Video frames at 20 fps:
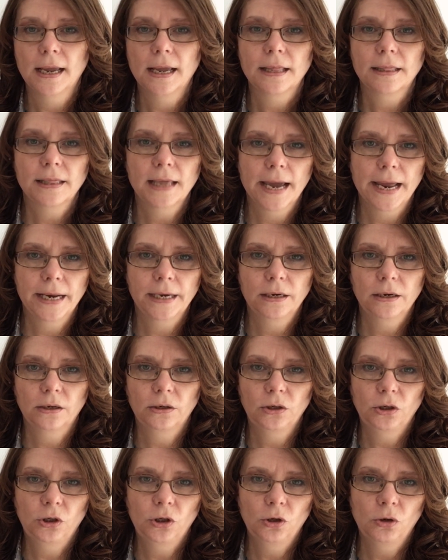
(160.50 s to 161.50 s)
then
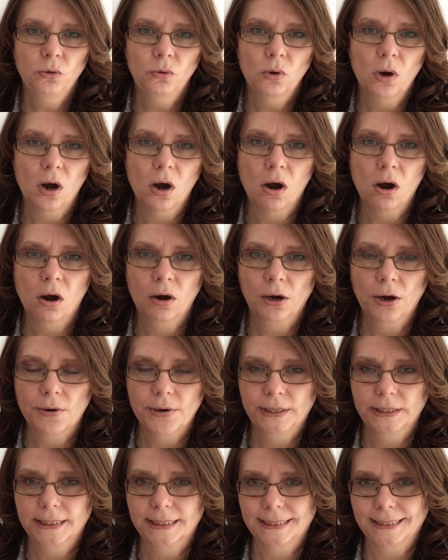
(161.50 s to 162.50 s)
you are
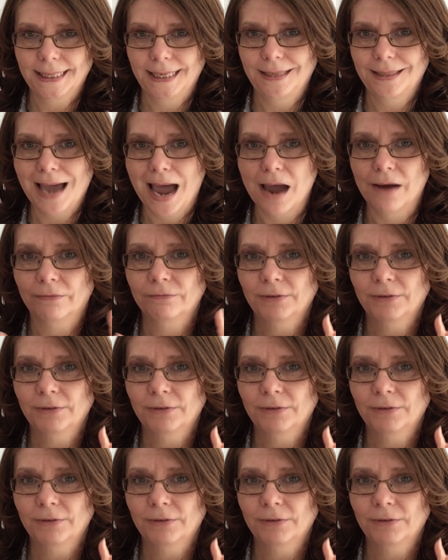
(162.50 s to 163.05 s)
going to see that